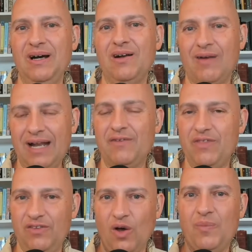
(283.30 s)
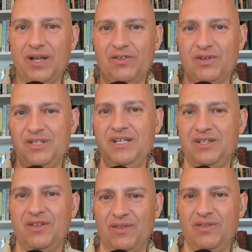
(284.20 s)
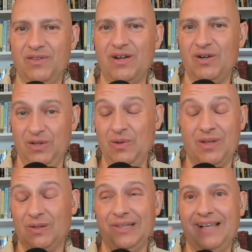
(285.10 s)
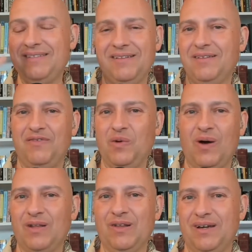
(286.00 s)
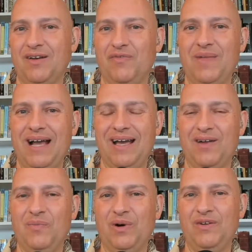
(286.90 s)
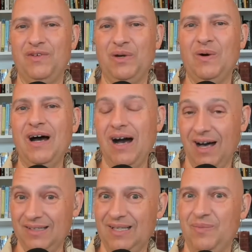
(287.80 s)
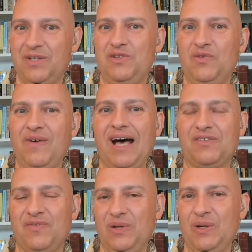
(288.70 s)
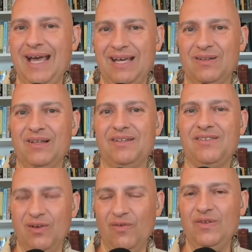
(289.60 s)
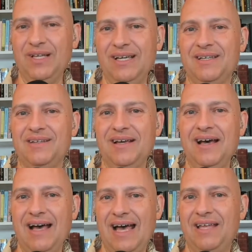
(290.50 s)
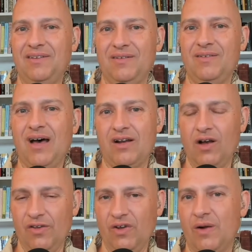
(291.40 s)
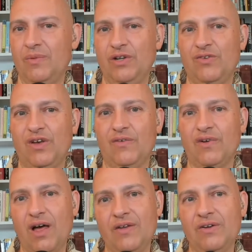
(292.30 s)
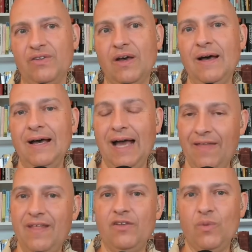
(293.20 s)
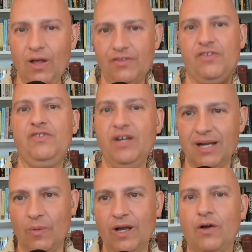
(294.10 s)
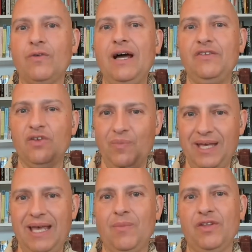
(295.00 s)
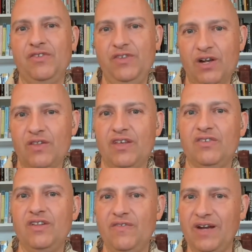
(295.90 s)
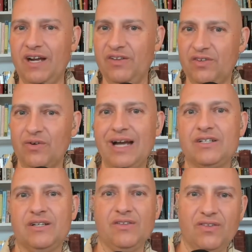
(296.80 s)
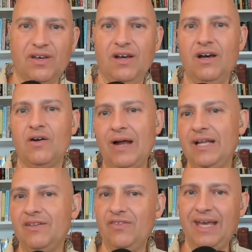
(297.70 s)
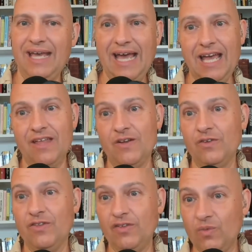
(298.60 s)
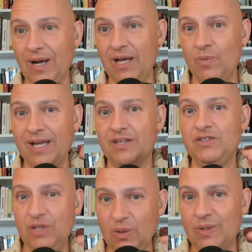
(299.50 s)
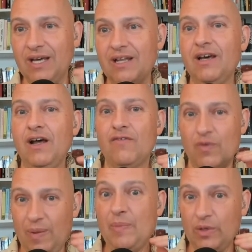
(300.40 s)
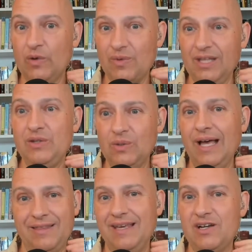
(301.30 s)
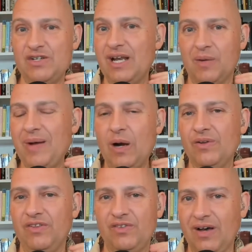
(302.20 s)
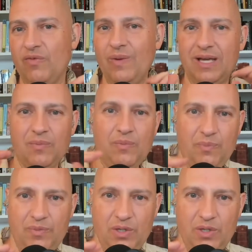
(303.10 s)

right? If these openings are teaching their lessons, if you want to look at it from that kind of point of view, a little bit too fast for you to handle it skillfully and not cause harm to yourself or others. And then as well as a steering wheel, right? So being able to steer this into various directions, right? And say, hey, there's this way, and we can tune it for people who really do like the energetic powersy stuff, and we can tune